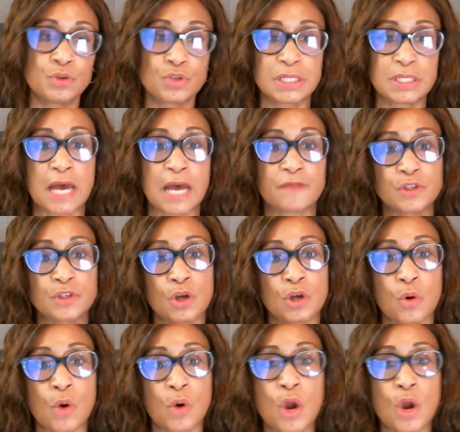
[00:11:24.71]
You just have to
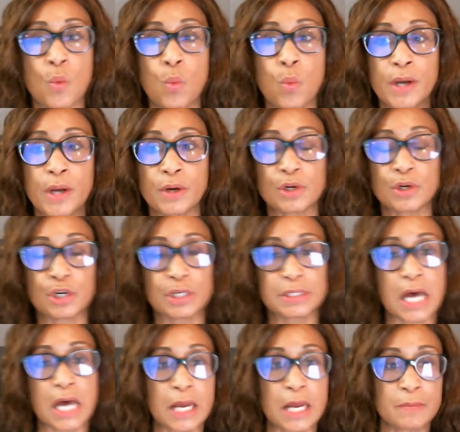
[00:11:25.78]
know when are
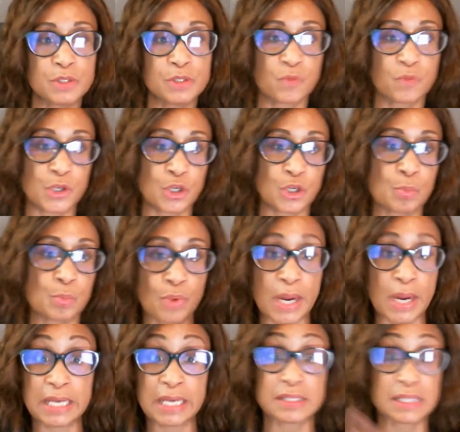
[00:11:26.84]
good times when your
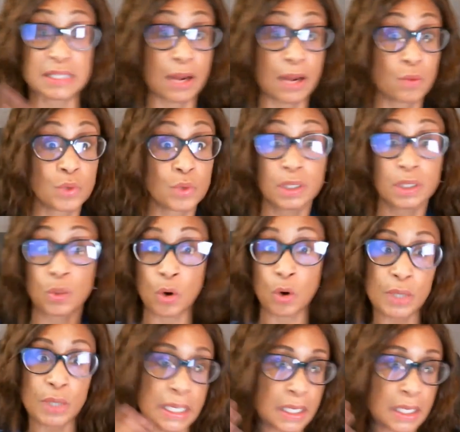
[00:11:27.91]
brain is like really
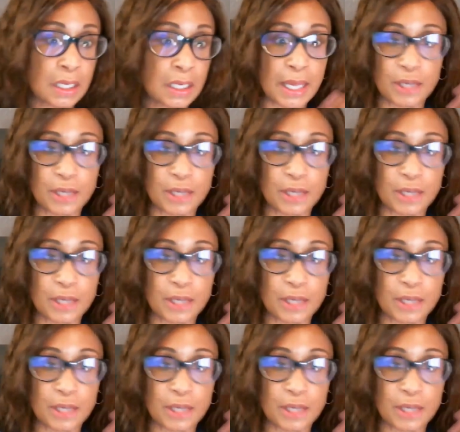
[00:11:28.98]
working,